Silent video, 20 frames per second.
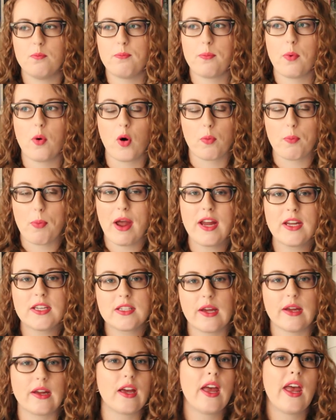poor
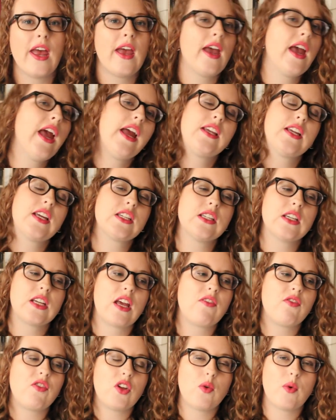pacing. It doesn't
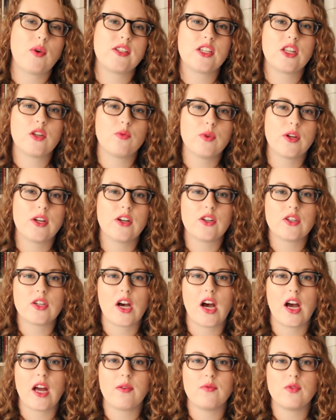give you as the reader
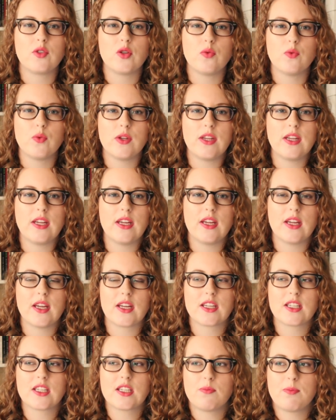time to really
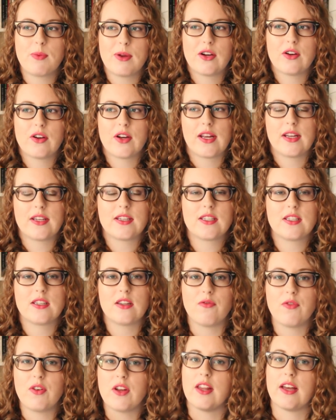experience
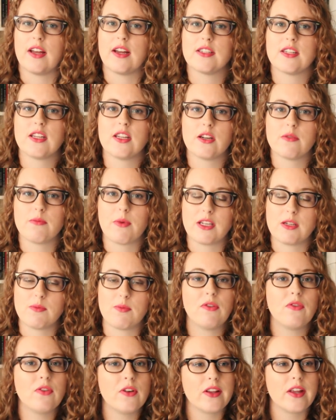the feelings that you're meant to
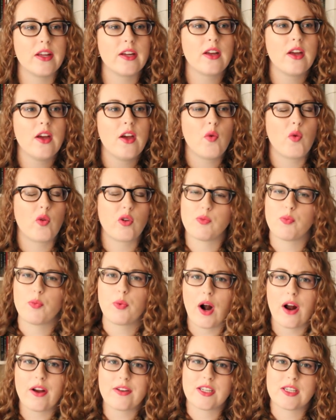be feeling or to
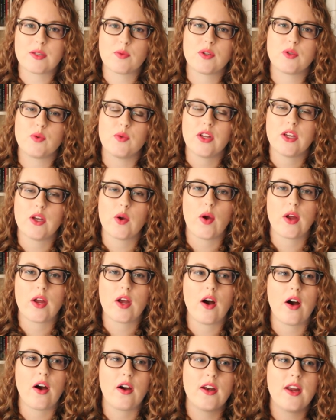process what's really going
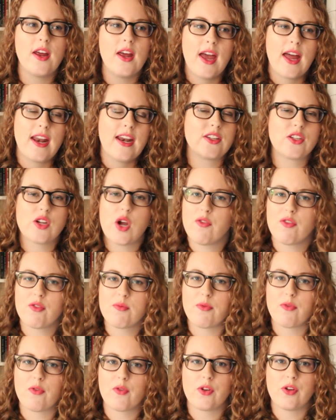on, and it's over
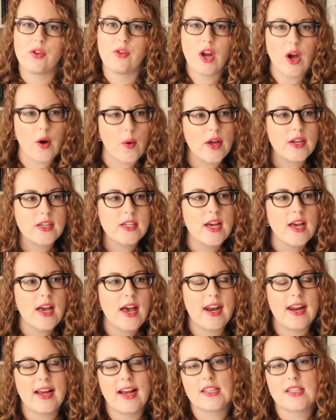before you know it.
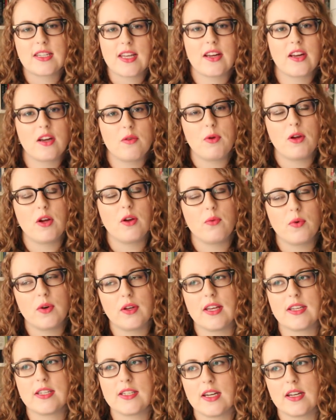And I guess that could be
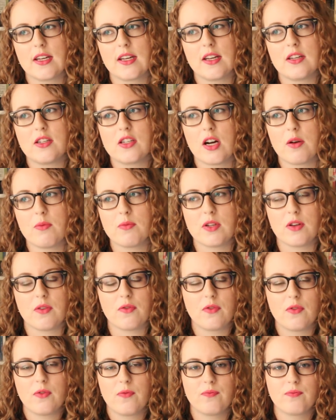realistic in terms
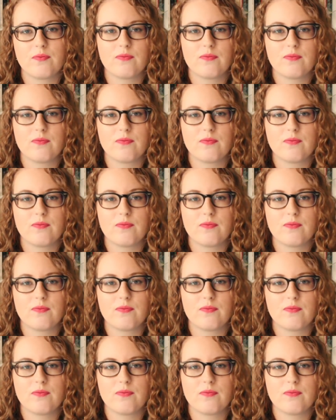of